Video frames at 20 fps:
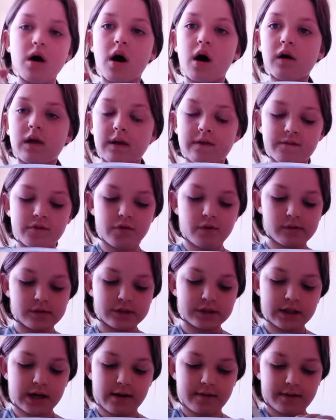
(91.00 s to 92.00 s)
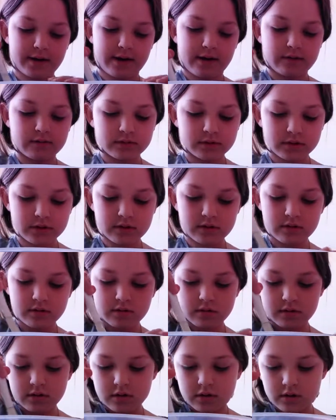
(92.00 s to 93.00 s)
I'll give you a shout out.
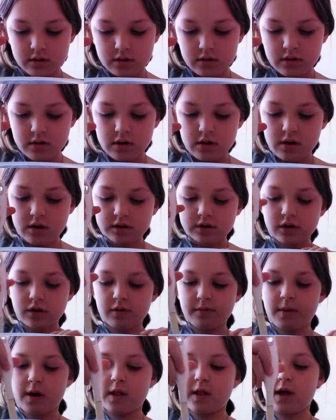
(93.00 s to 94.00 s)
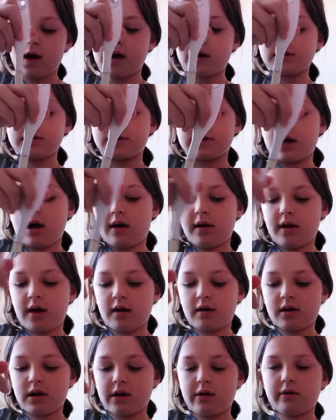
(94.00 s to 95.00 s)
So my last shout
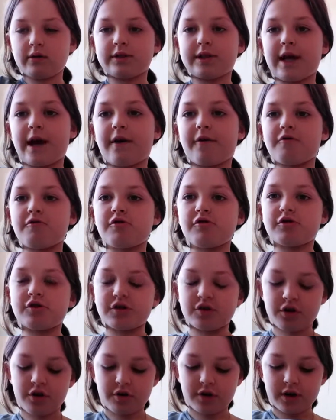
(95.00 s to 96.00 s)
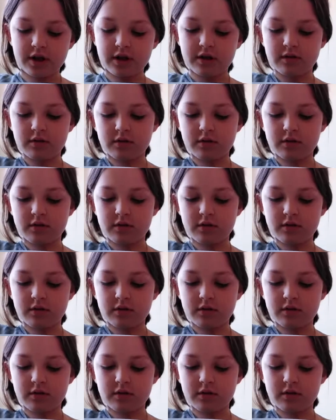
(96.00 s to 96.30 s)
out, it was Eru Snowden.